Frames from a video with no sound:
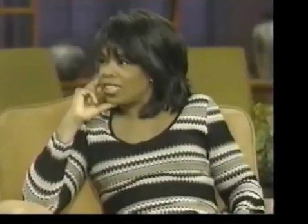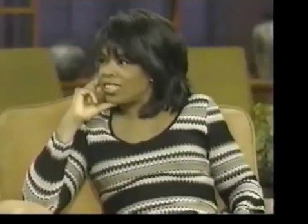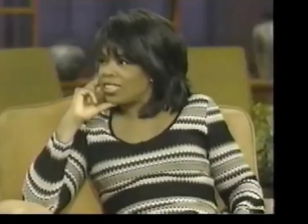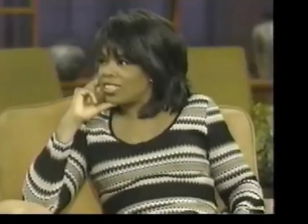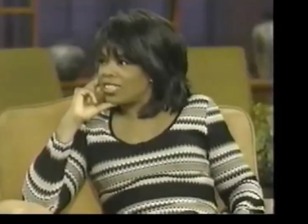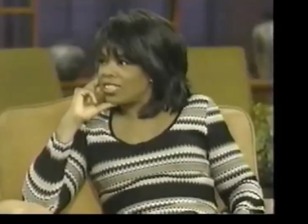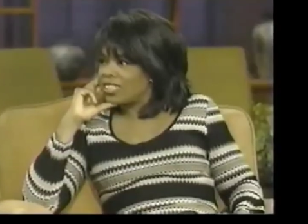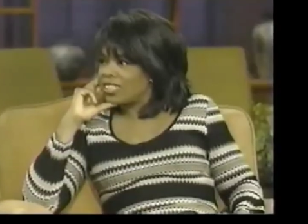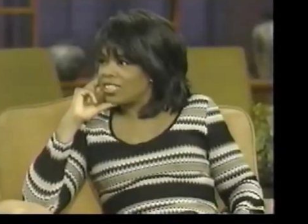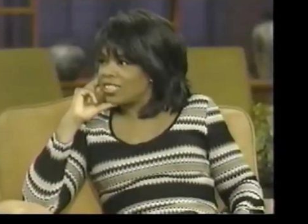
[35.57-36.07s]
We
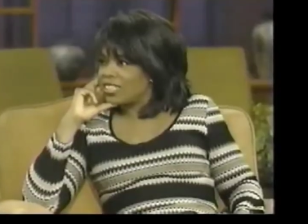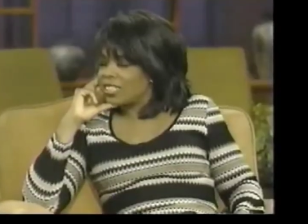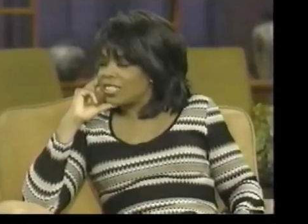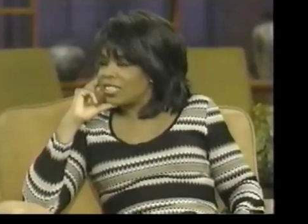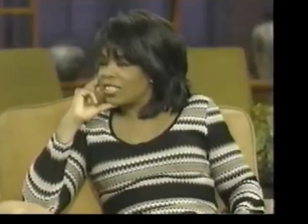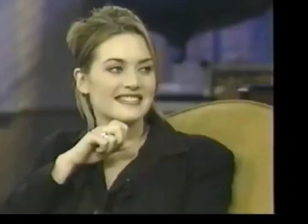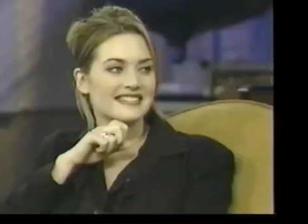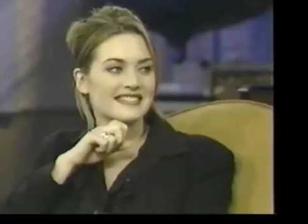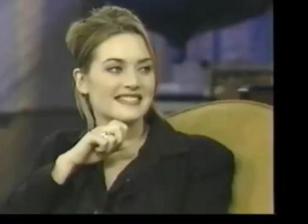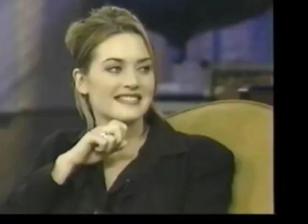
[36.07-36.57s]
did it a lot, and
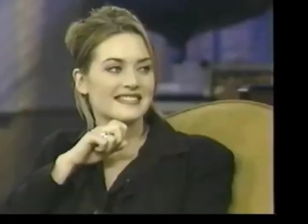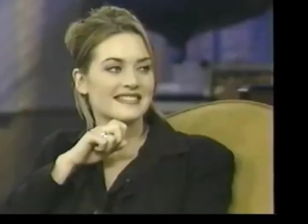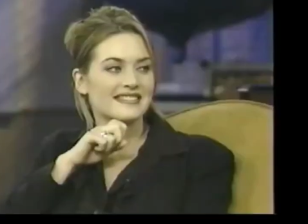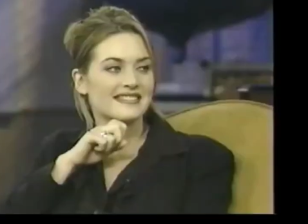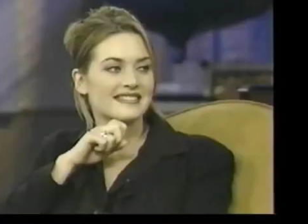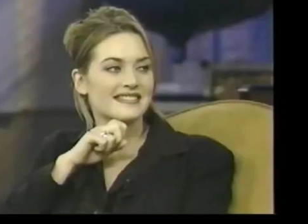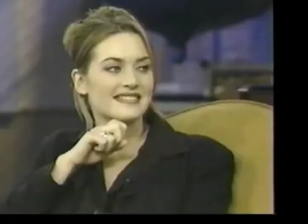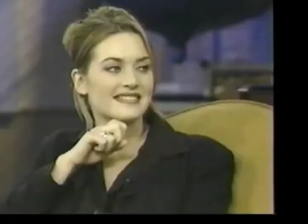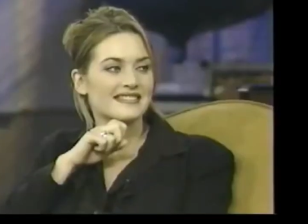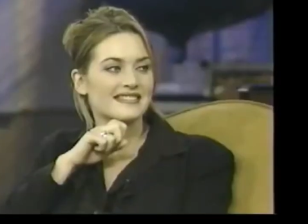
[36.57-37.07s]
she got a little
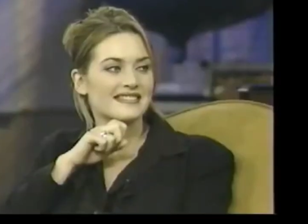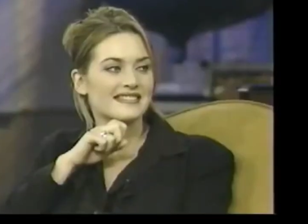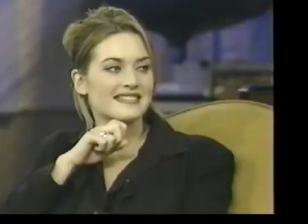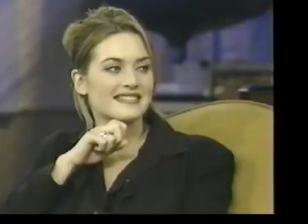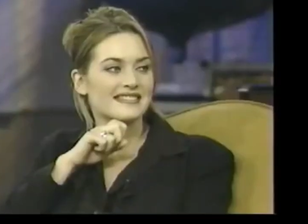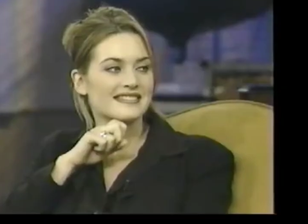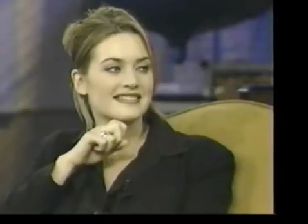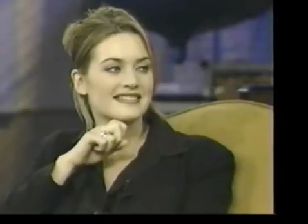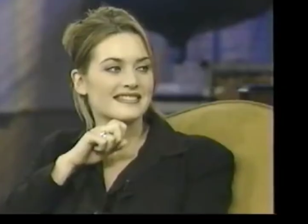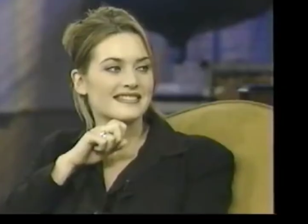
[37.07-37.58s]
dry at a
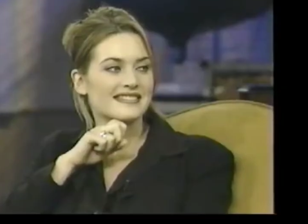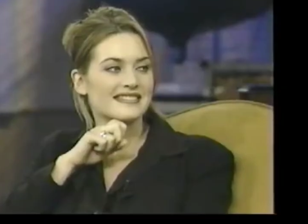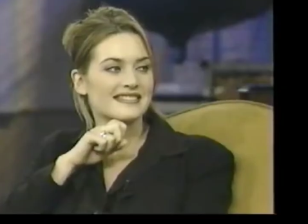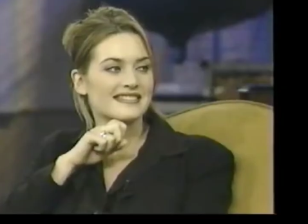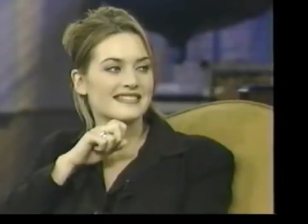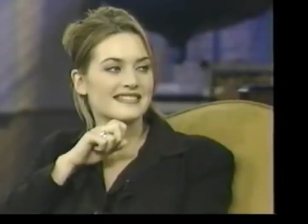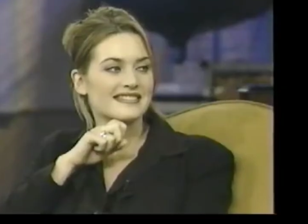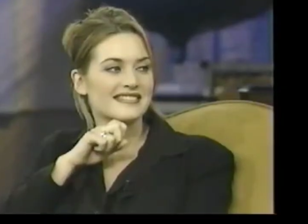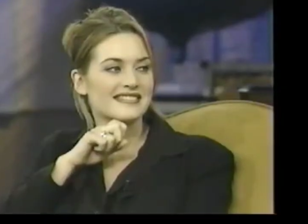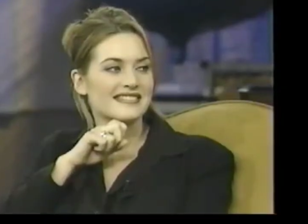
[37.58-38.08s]
point. At which
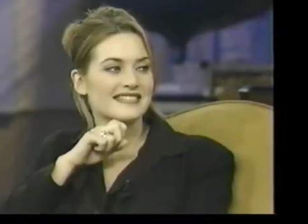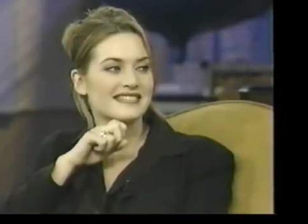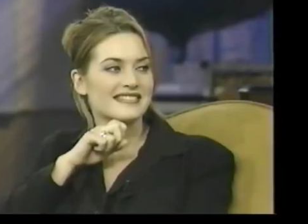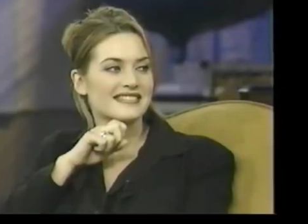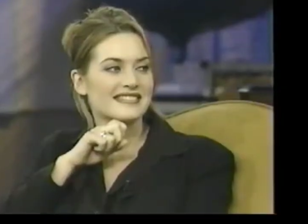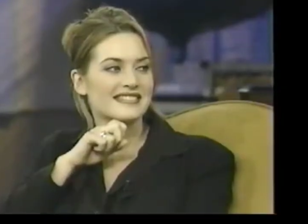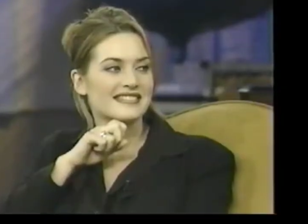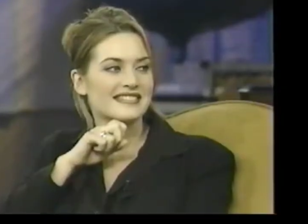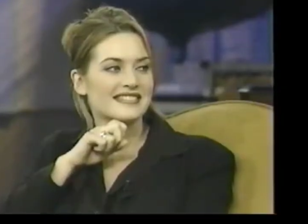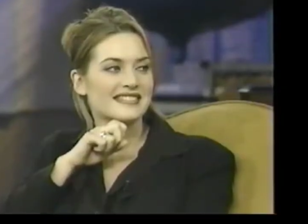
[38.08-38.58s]
point,
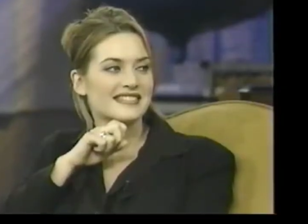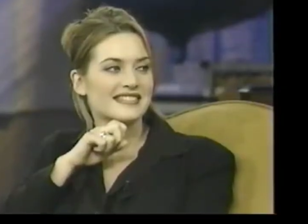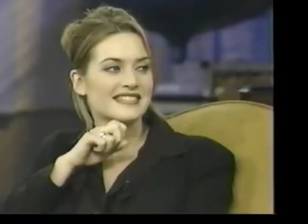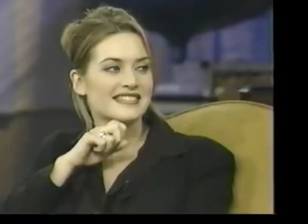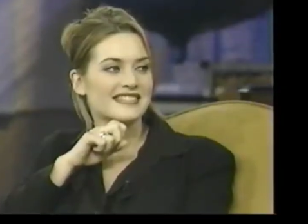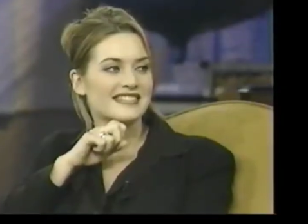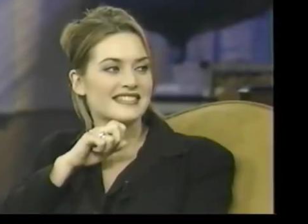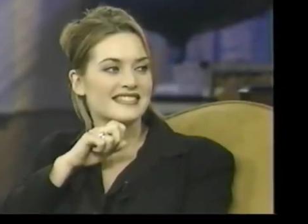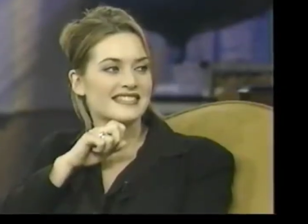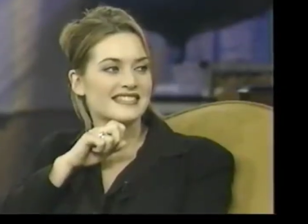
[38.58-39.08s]
someone
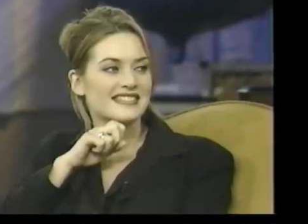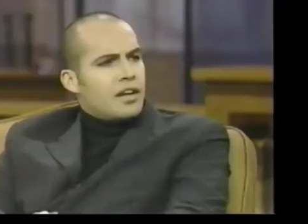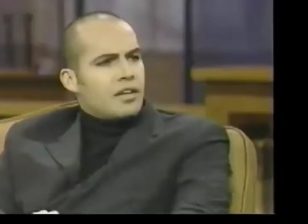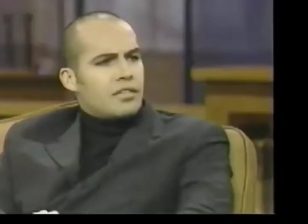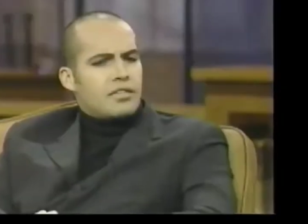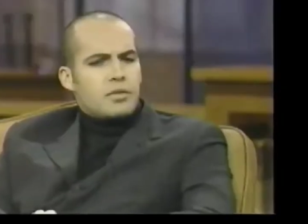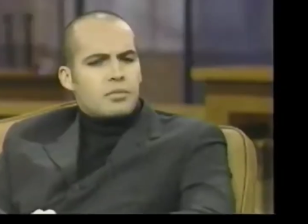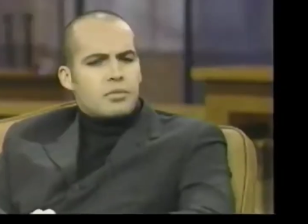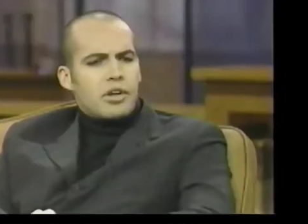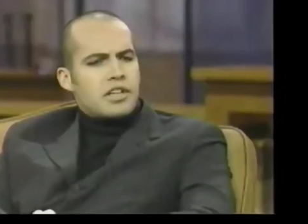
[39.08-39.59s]
thought of
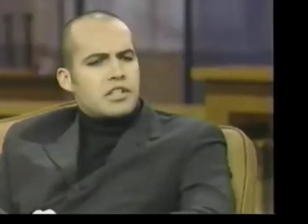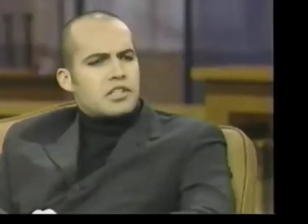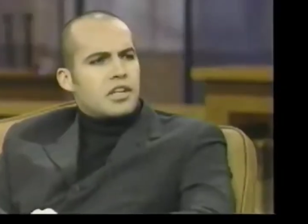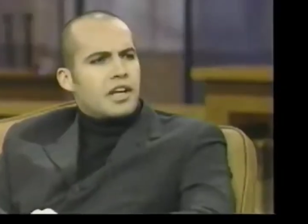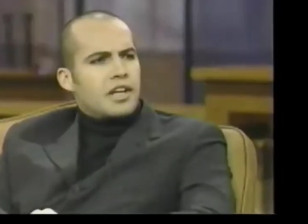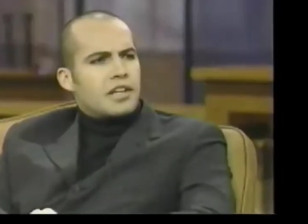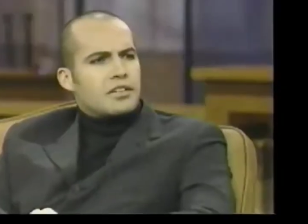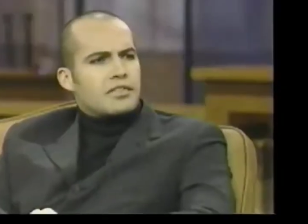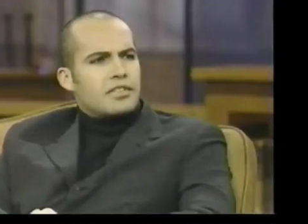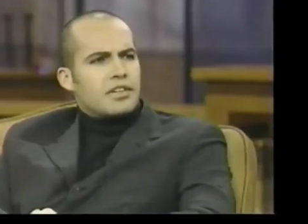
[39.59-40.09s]
the
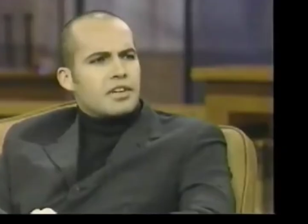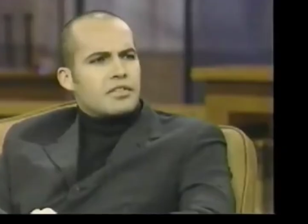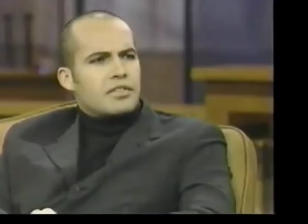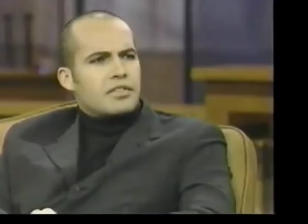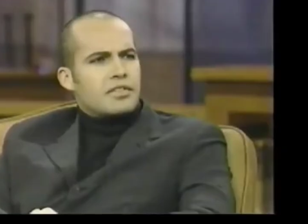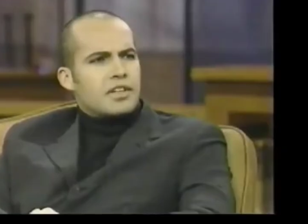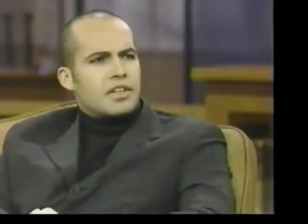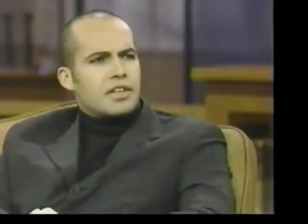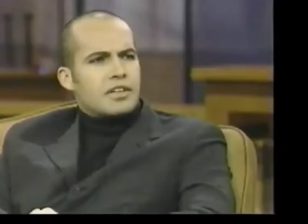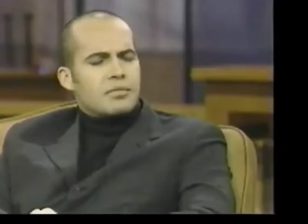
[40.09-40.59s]
brainchild of,
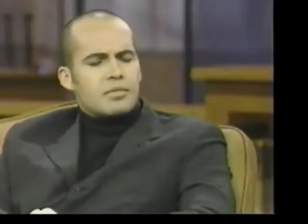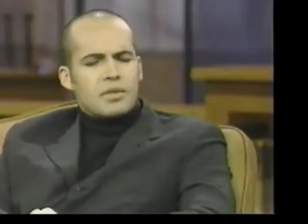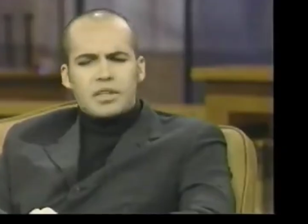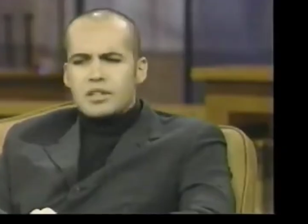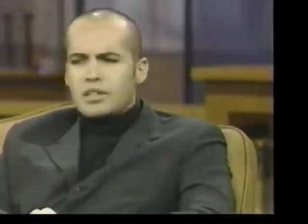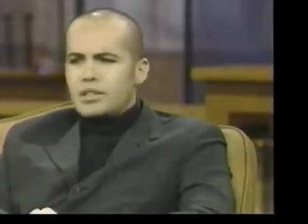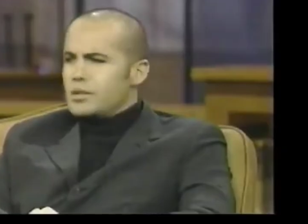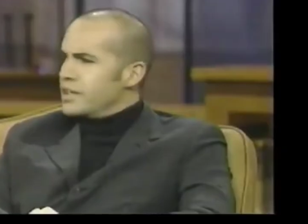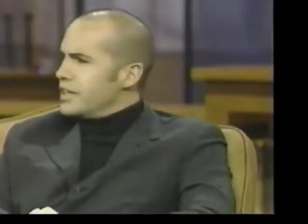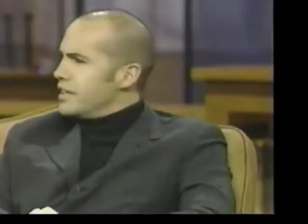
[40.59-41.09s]
of um,
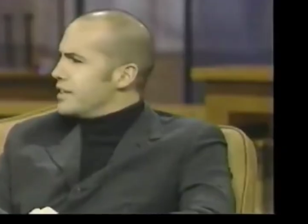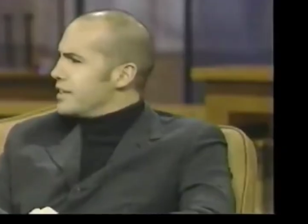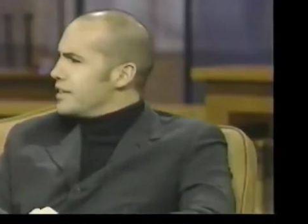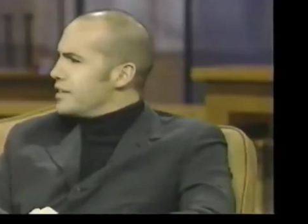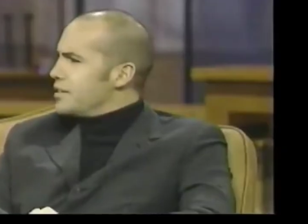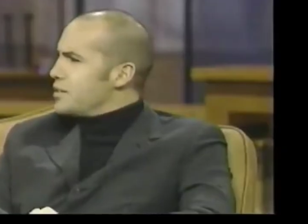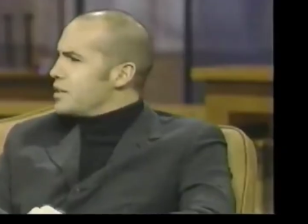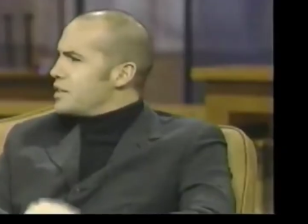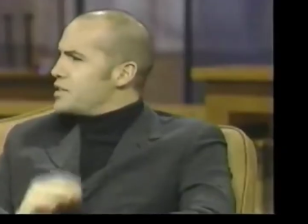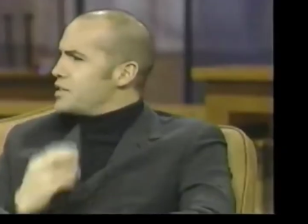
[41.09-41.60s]
including a
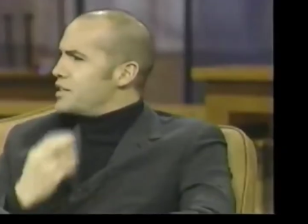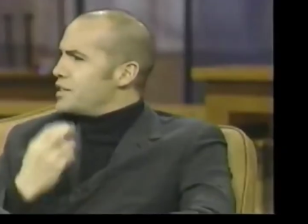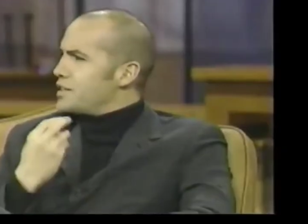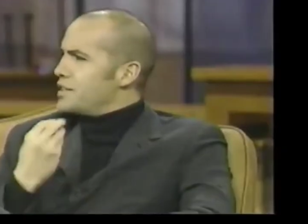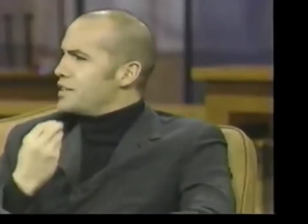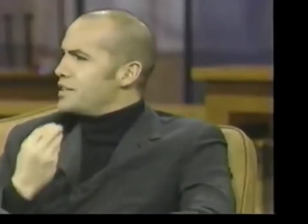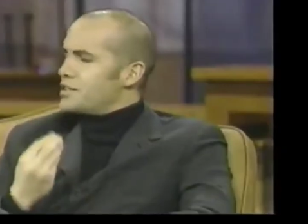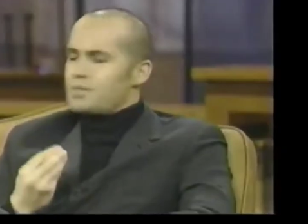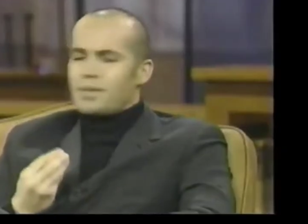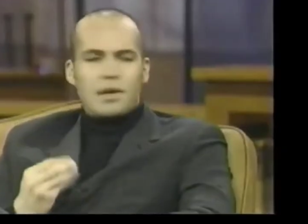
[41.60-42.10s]
little
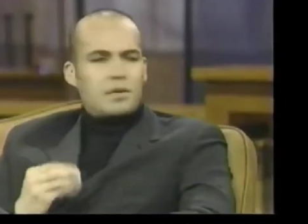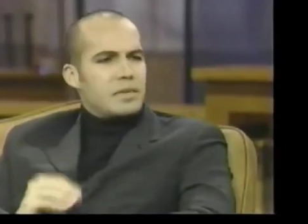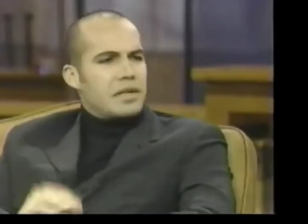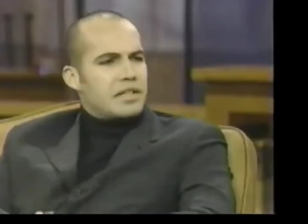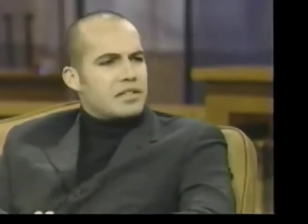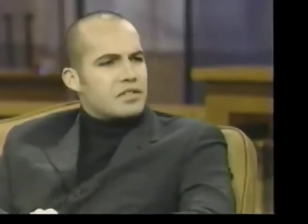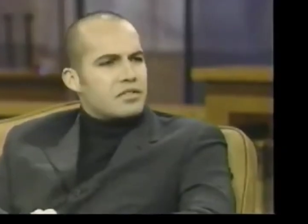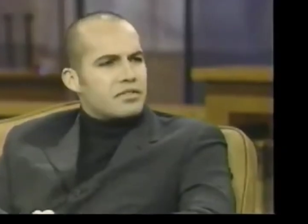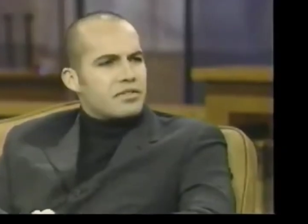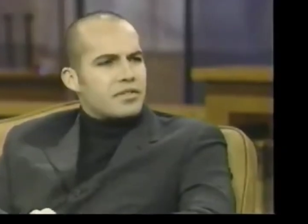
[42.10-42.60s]
assistance by
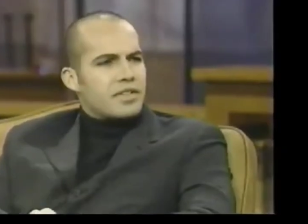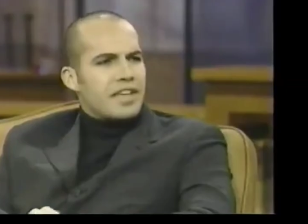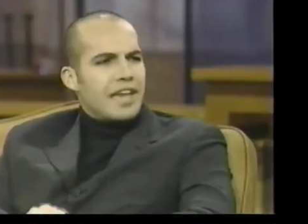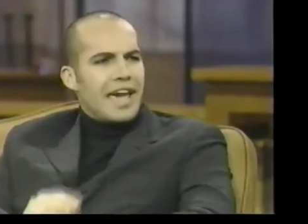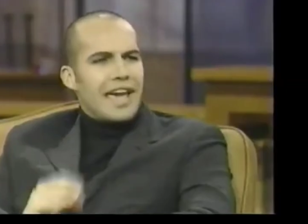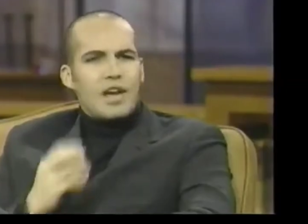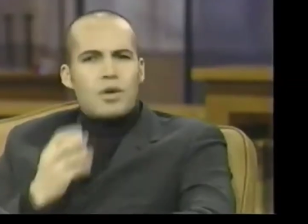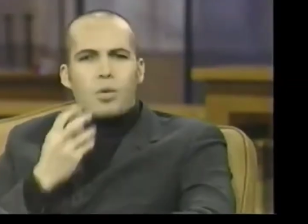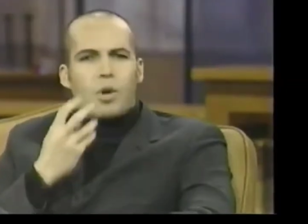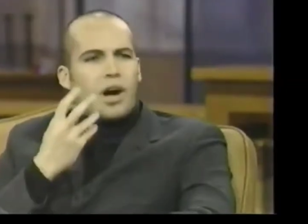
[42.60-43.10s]
means of
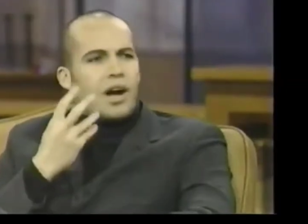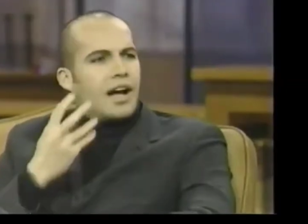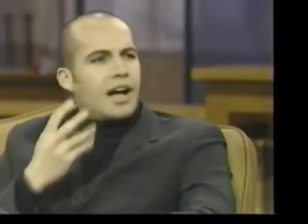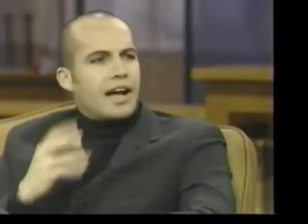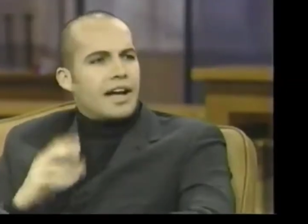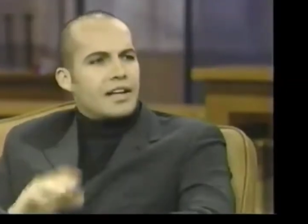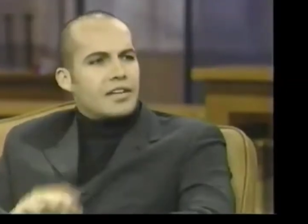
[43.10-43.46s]
KY.